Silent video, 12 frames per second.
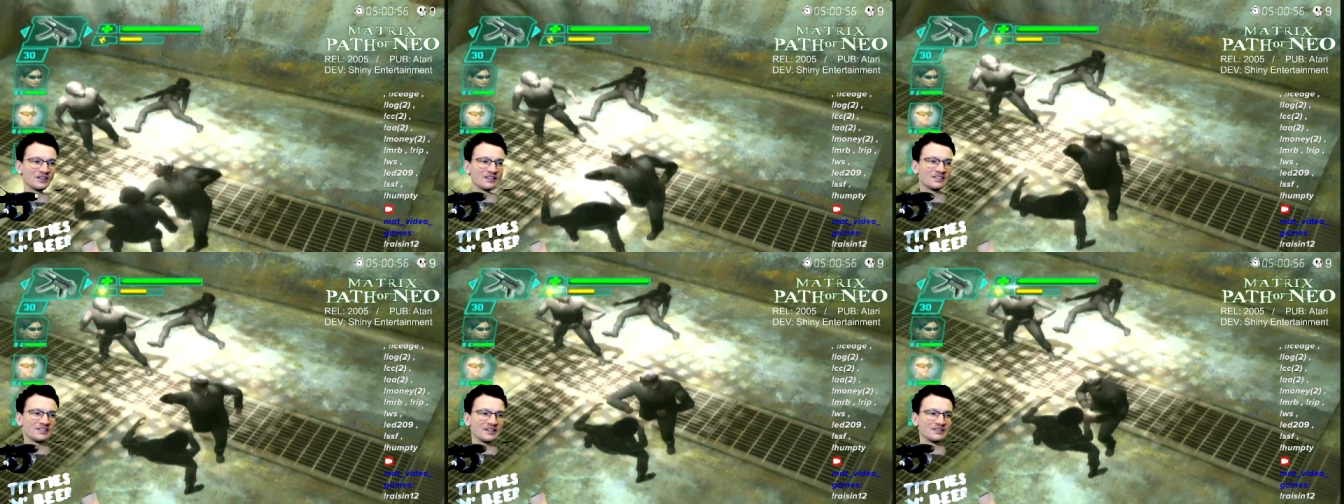can
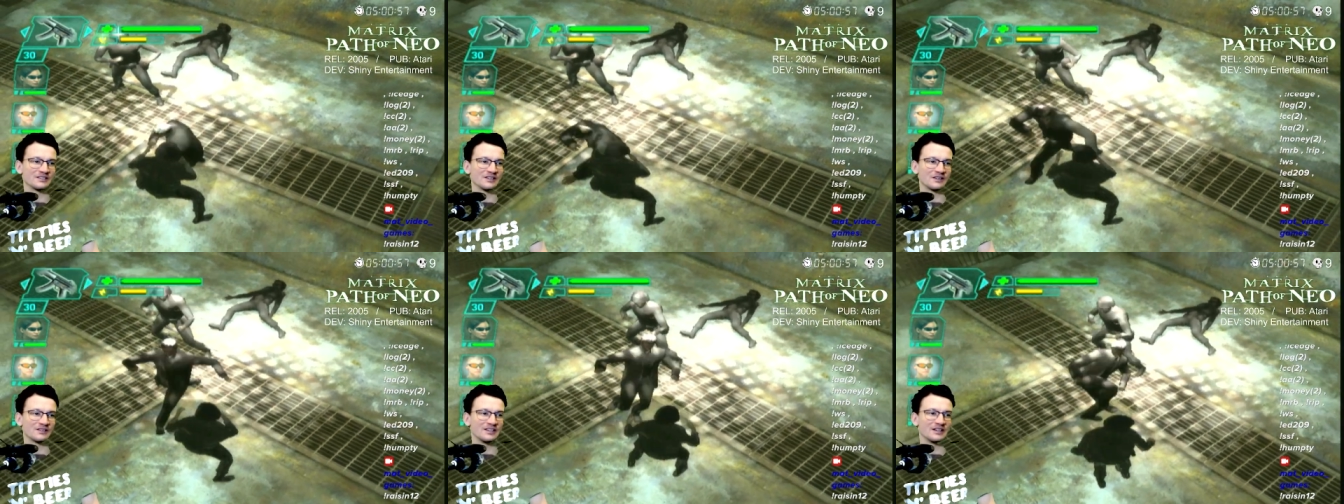see,
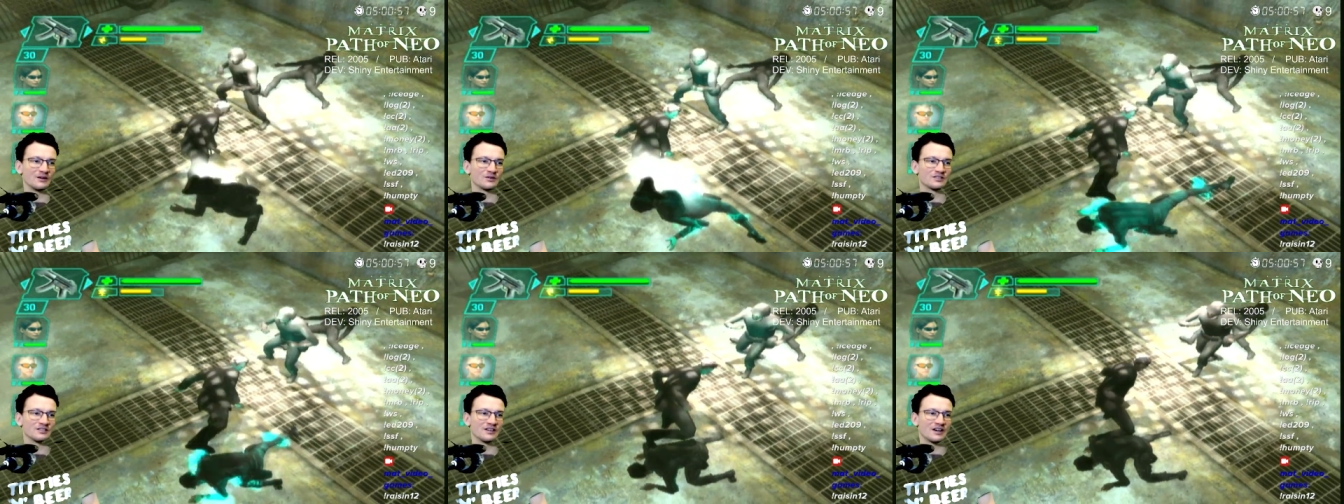uh,
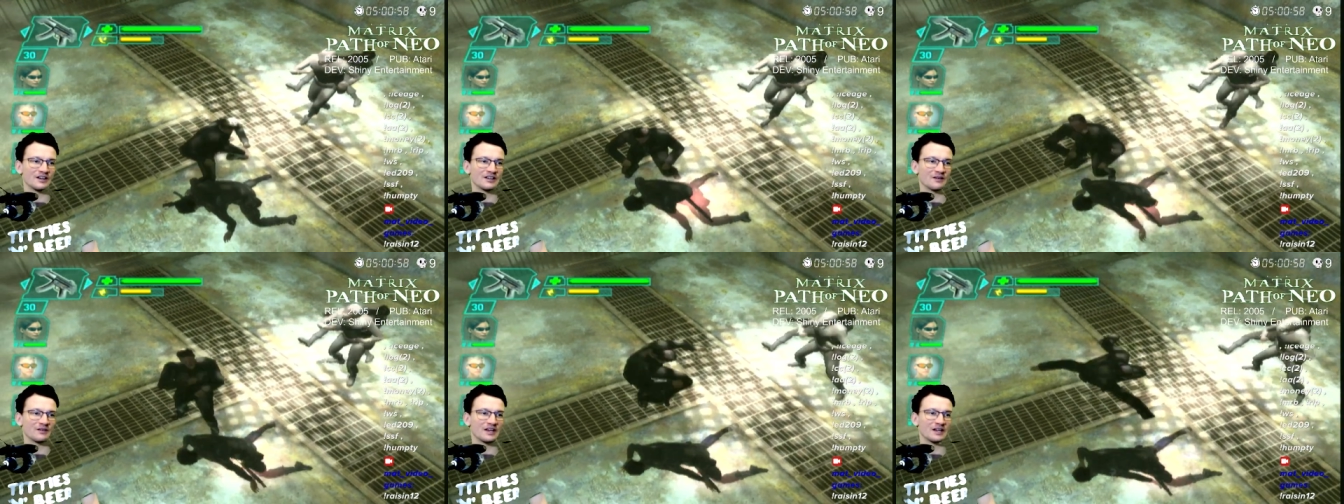Neo's not
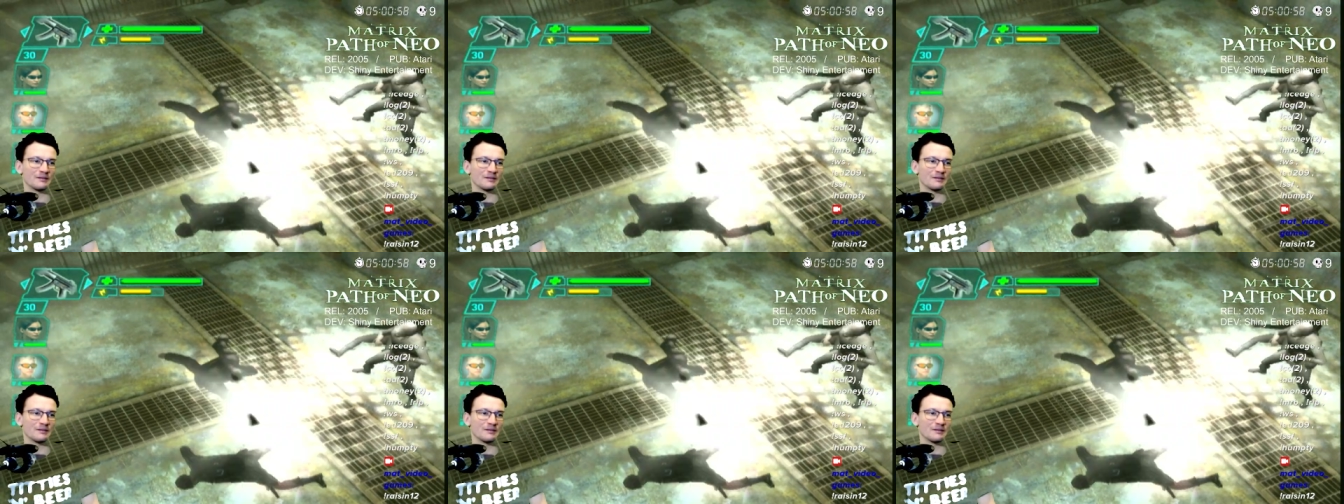having any